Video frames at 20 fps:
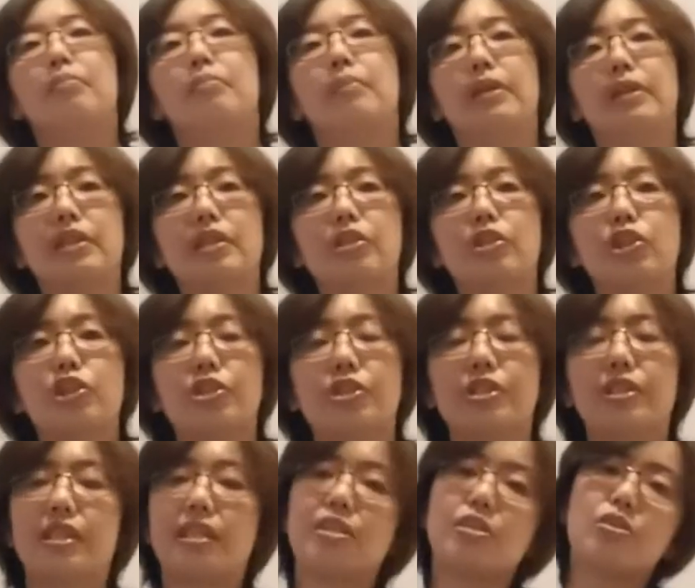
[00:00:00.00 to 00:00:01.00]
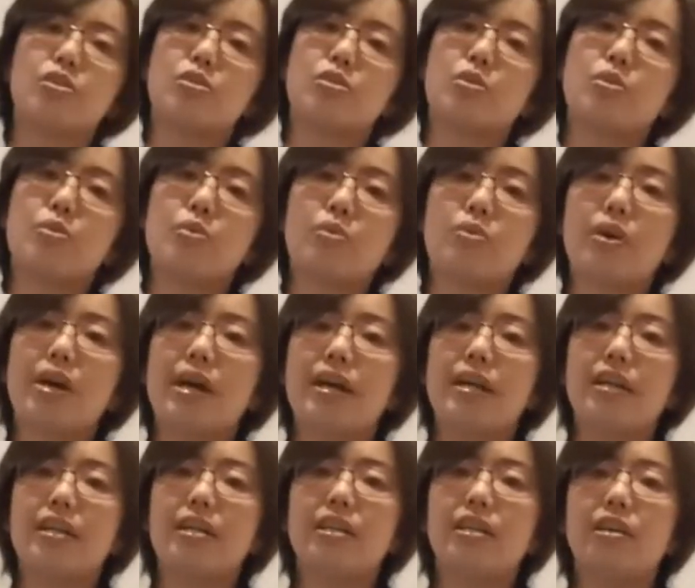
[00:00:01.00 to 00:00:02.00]
making sure there's no
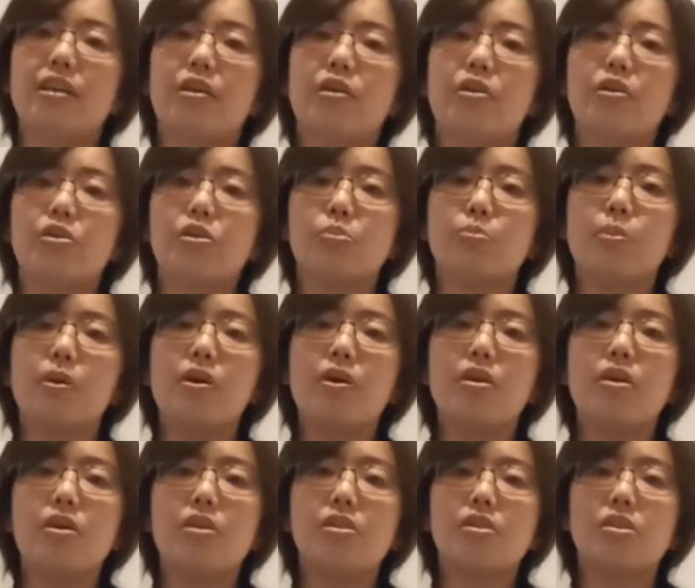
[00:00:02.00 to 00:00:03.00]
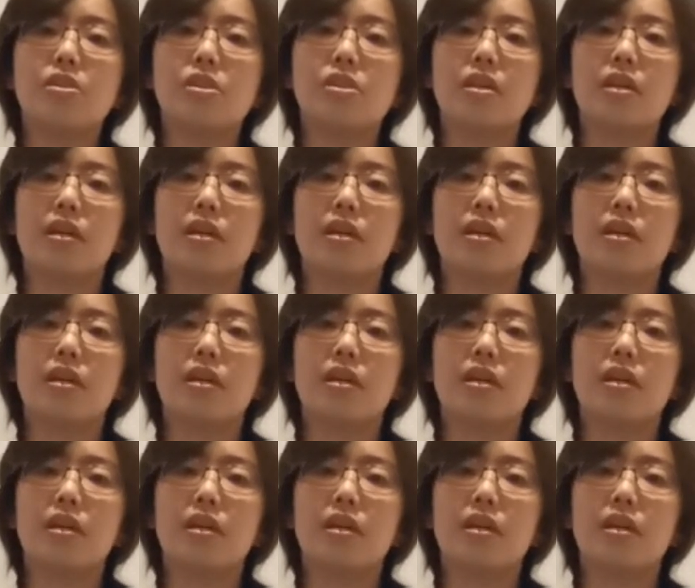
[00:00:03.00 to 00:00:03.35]
any hot spots,